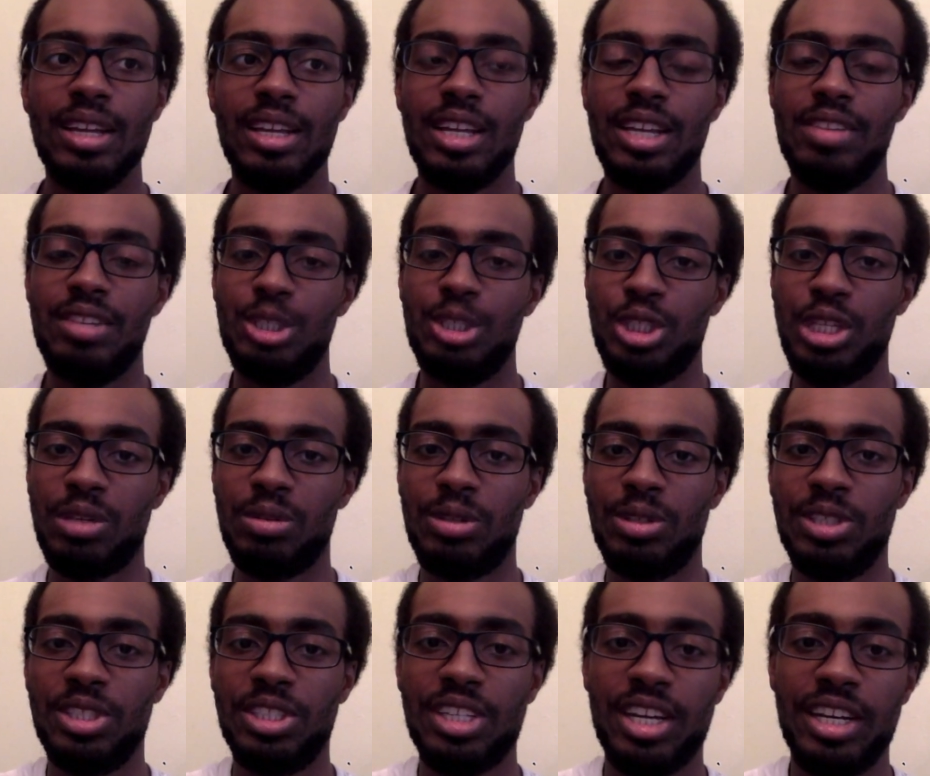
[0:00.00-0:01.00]
in the
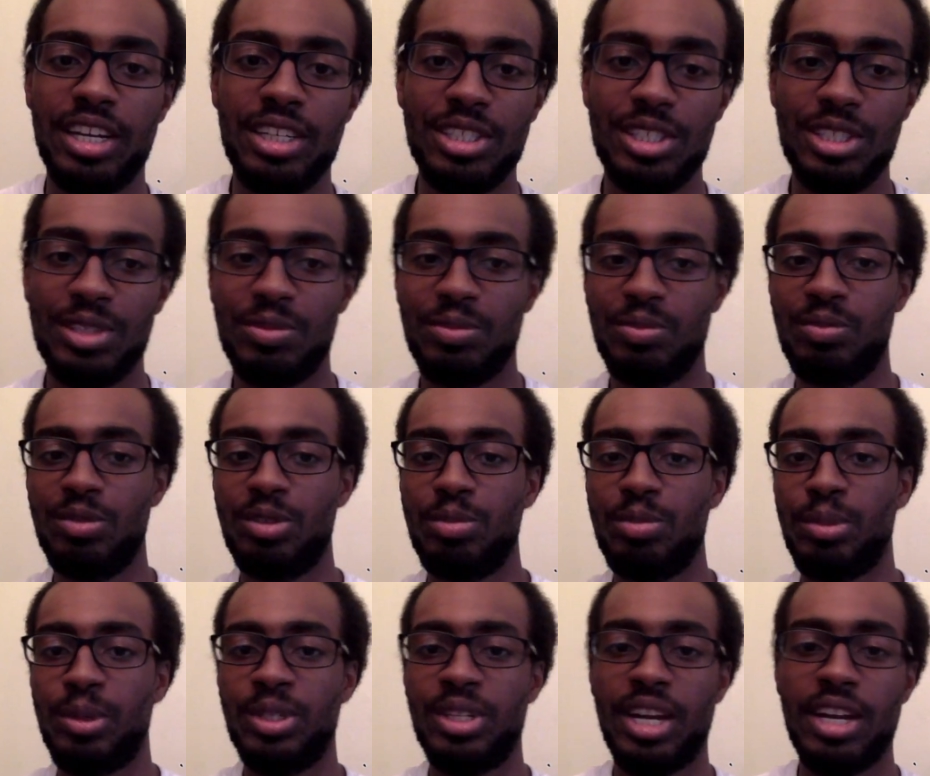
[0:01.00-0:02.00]
general science
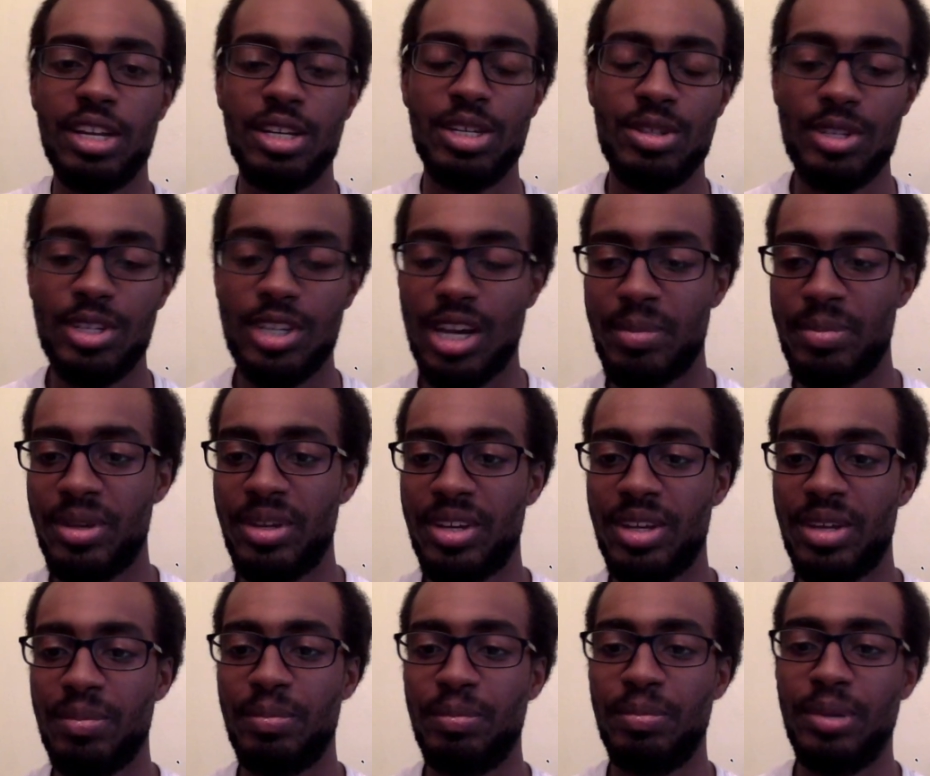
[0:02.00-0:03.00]
pertaining to the
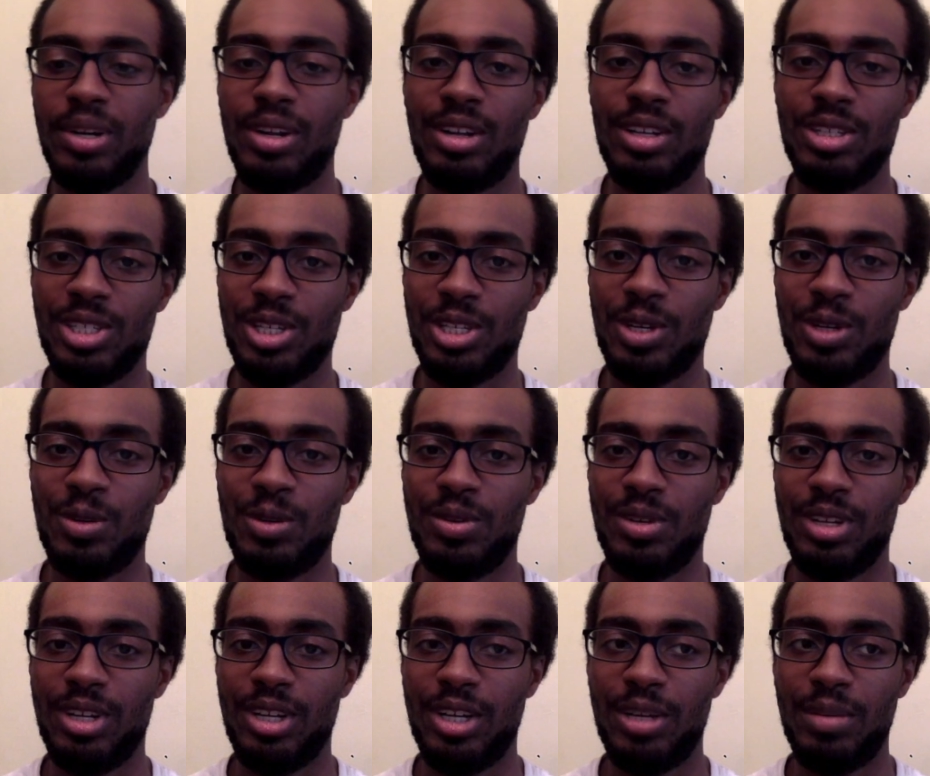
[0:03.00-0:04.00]
topic, but also
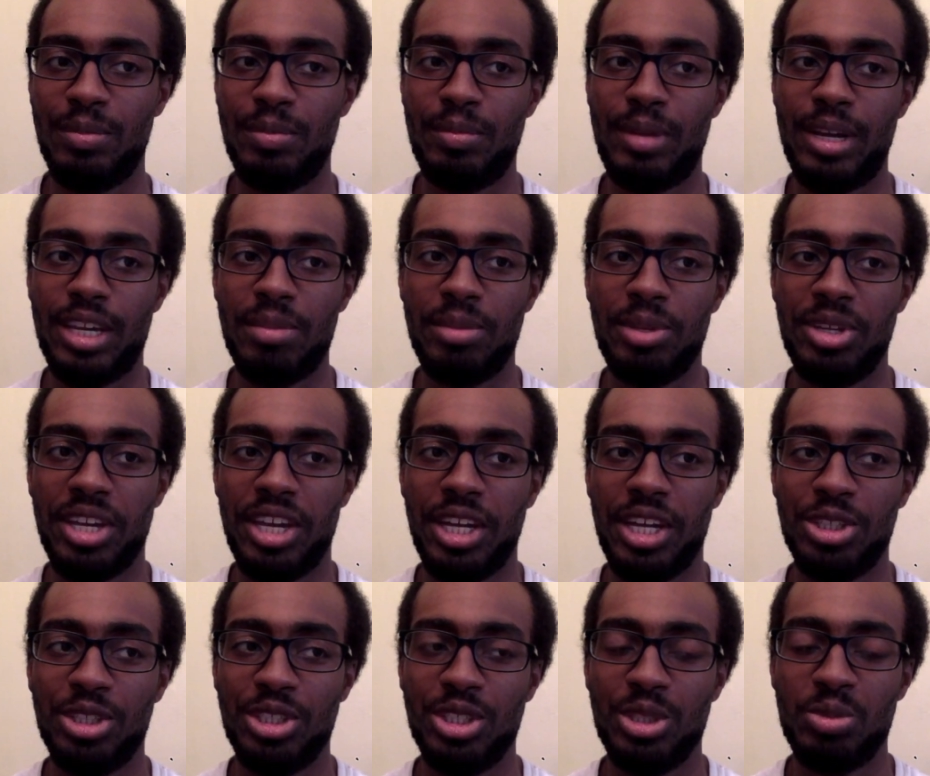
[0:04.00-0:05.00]
my
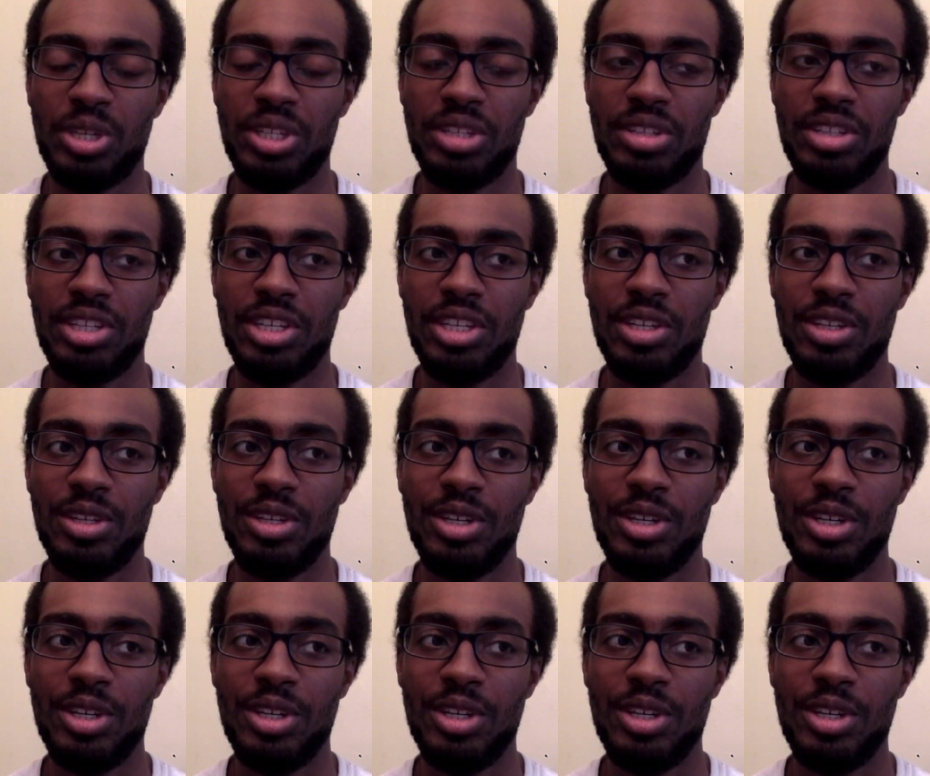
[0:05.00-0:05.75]
communications with the